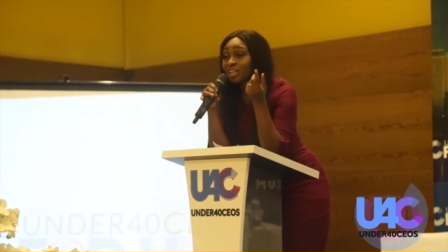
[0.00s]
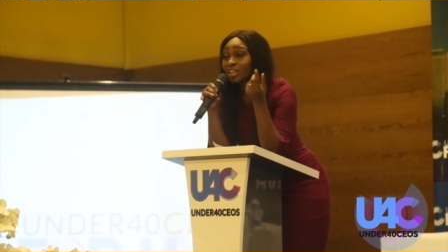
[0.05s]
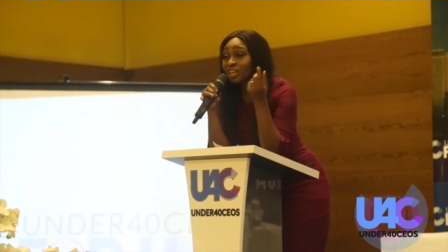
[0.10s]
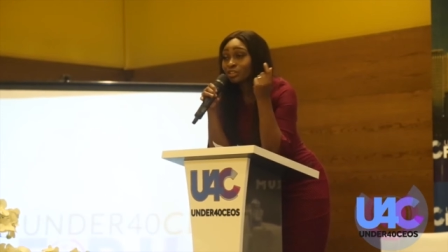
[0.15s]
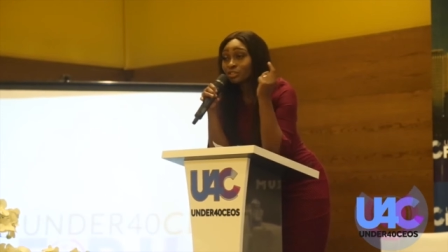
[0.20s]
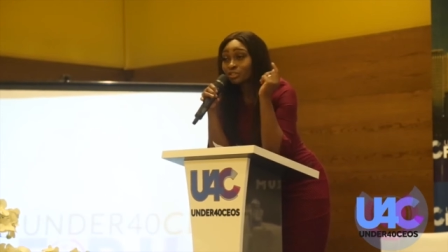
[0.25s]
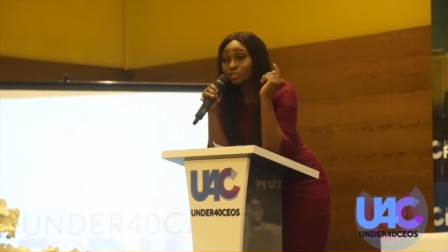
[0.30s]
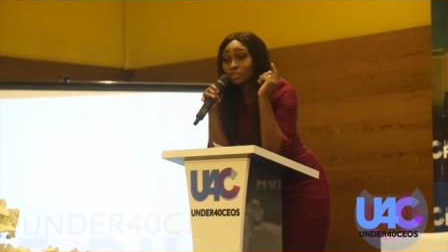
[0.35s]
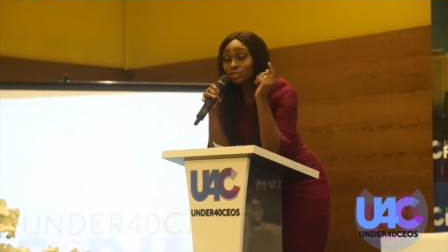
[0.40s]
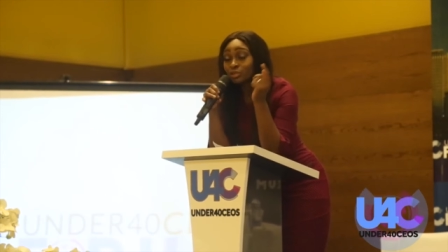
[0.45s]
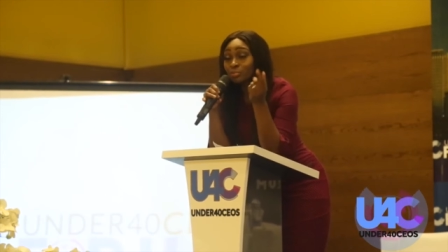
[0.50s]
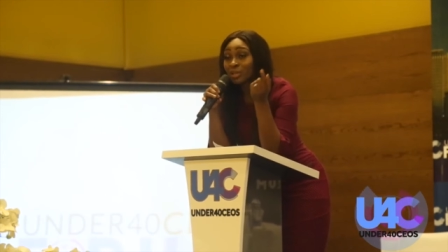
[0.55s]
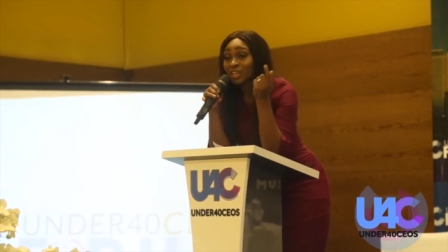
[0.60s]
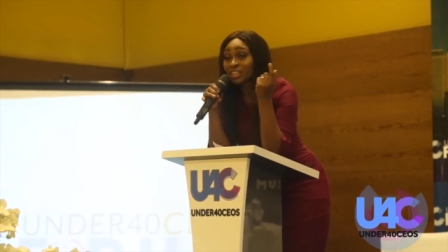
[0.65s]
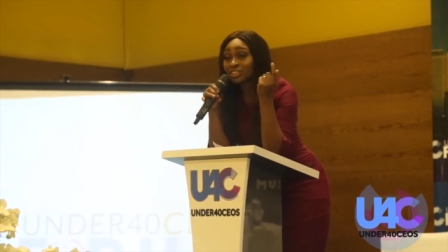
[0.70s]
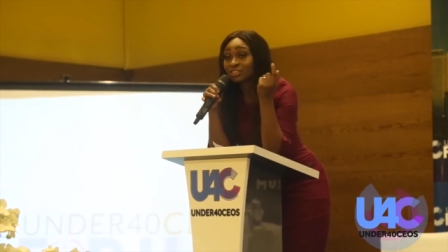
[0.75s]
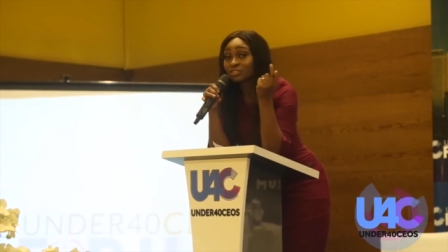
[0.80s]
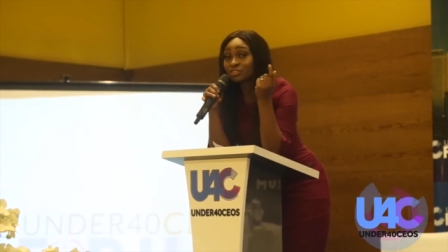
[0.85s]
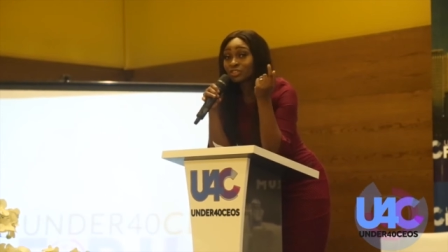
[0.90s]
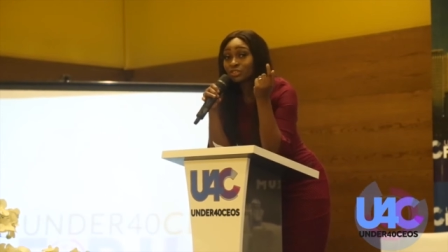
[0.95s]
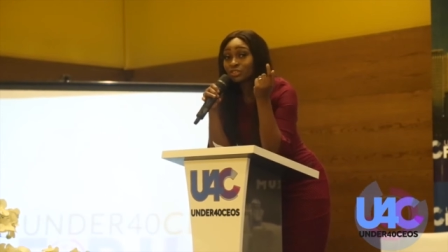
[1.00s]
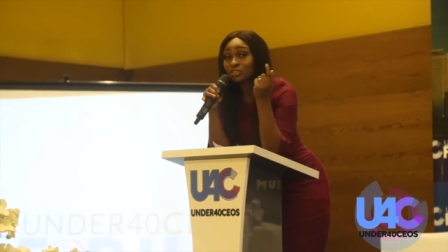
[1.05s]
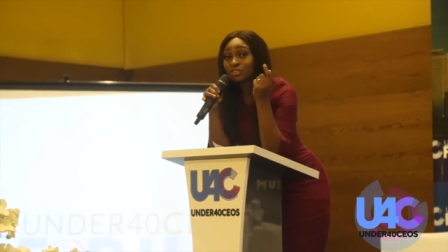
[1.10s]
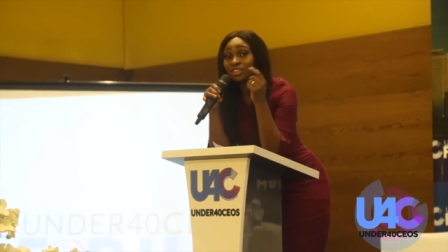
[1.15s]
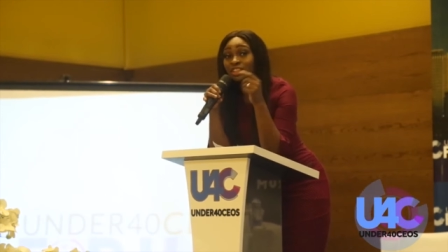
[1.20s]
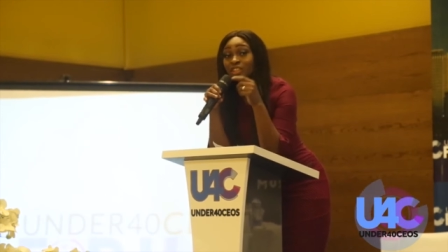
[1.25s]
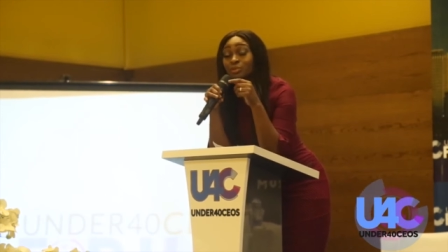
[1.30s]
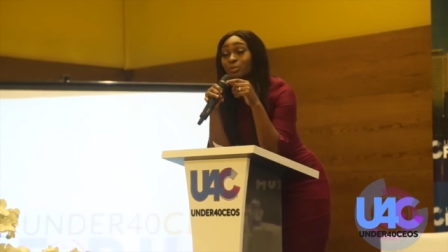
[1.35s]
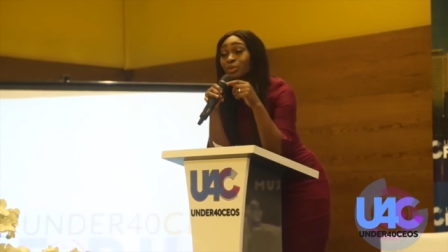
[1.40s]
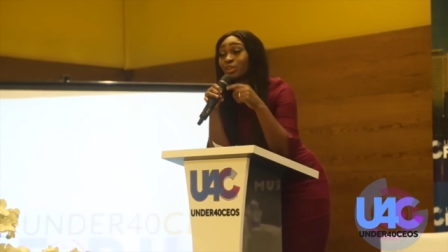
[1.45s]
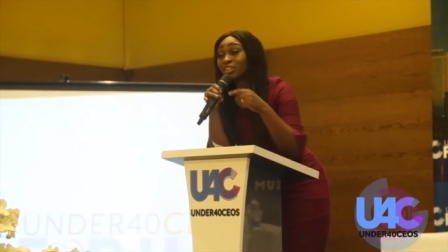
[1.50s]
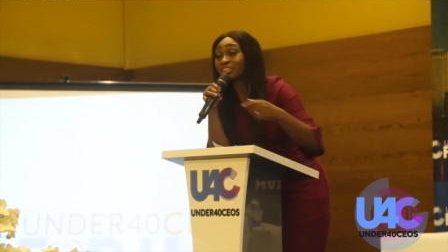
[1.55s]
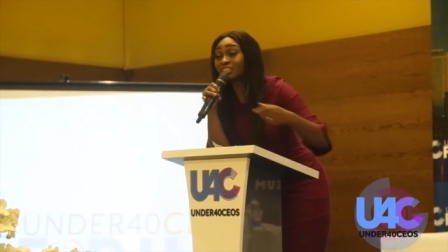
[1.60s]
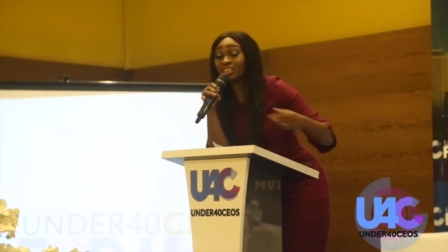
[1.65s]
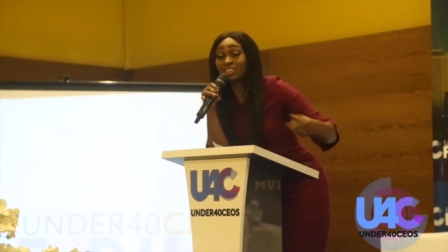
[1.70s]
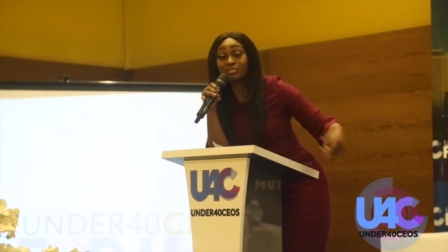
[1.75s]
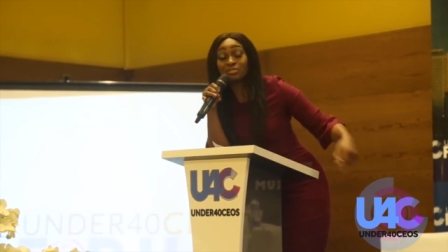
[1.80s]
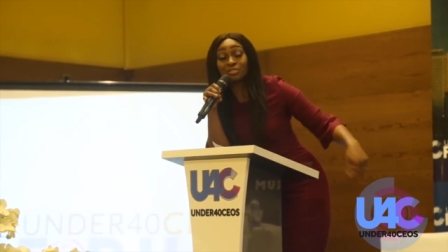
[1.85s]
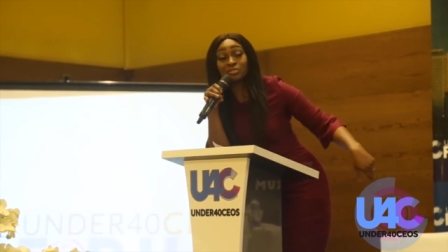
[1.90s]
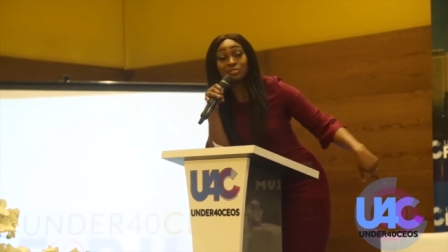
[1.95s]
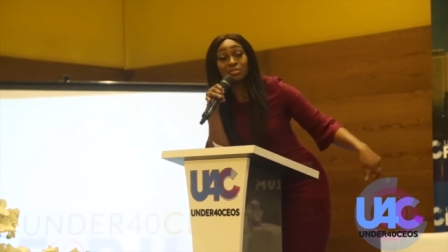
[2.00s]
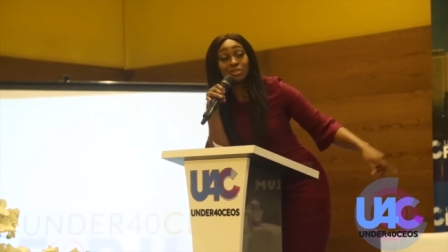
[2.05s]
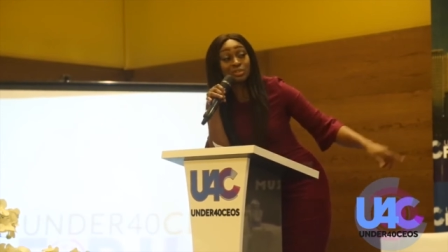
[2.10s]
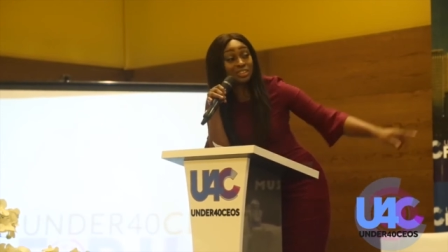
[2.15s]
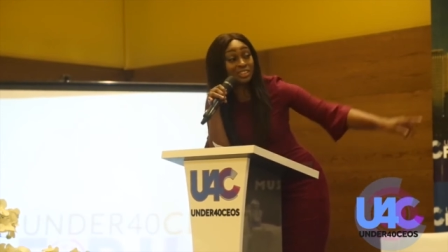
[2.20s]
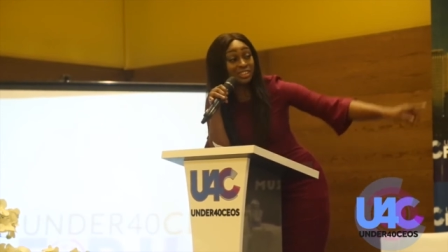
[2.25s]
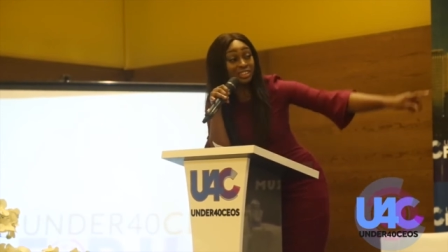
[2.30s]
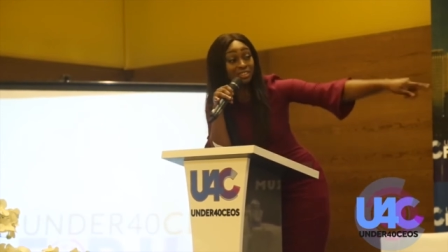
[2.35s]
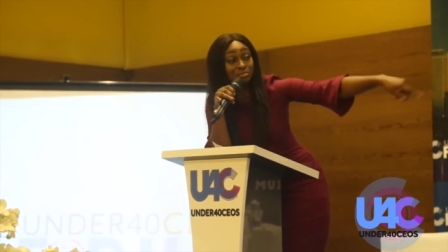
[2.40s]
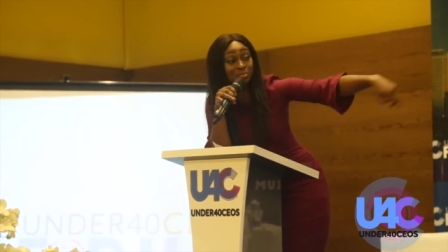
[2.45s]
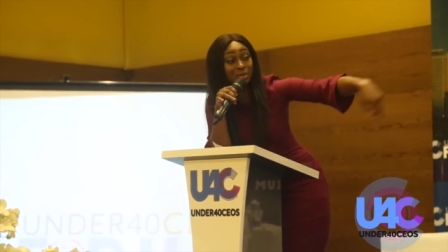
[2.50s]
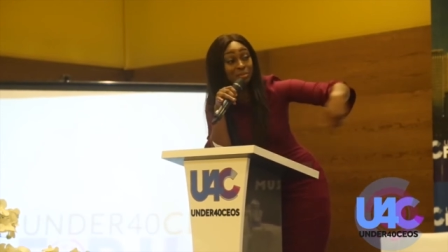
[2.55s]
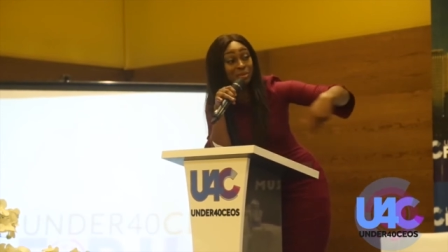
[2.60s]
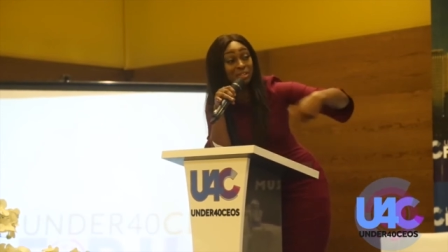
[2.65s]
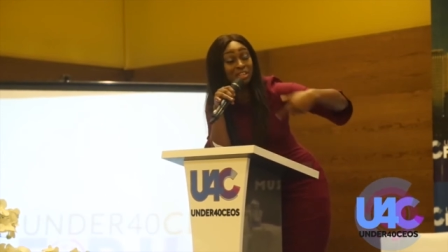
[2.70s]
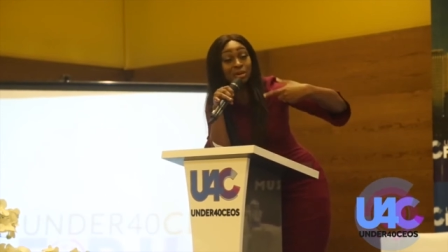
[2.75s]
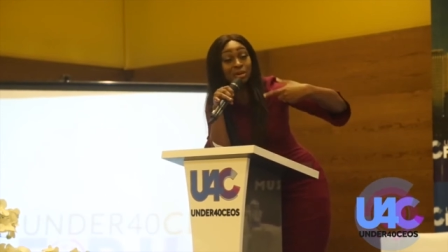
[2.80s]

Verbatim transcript: and not 2 pairs of shoes is because, if you've noticed, maybe